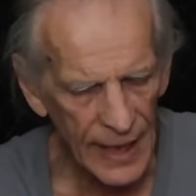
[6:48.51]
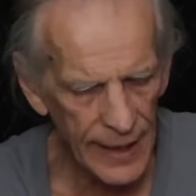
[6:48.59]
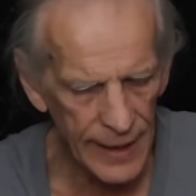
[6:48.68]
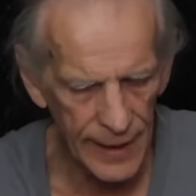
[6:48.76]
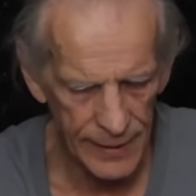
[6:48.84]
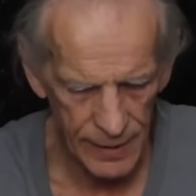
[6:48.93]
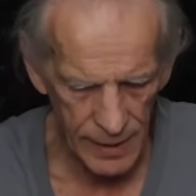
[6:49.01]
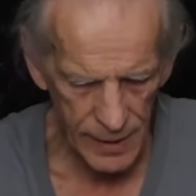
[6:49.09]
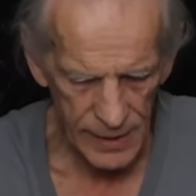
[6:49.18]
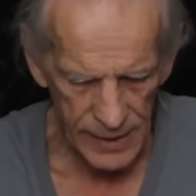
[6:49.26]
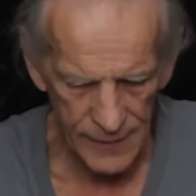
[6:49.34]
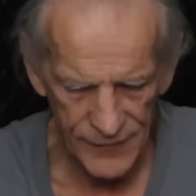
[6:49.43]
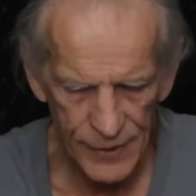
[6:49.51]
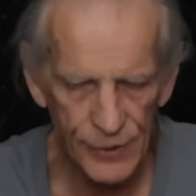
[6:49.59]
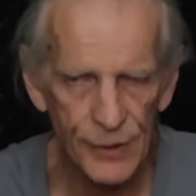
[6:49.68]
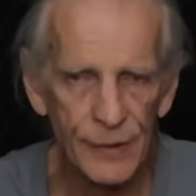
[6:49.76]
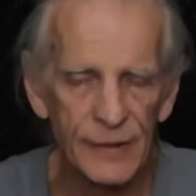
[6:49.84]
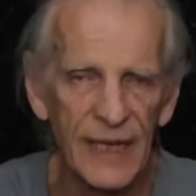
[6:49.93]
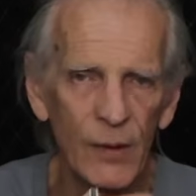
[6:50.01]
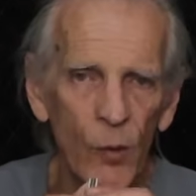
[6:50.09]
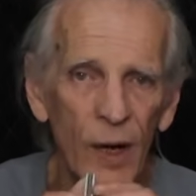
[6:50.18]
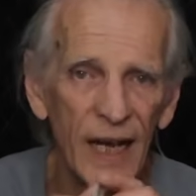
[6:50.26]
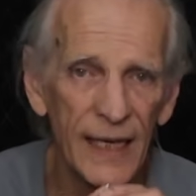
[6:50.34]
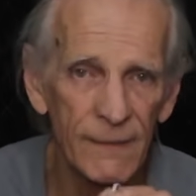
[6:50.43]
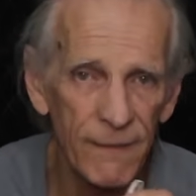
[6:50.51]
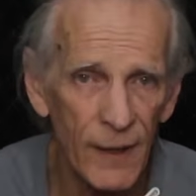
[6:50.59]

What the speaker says: And if you use a wide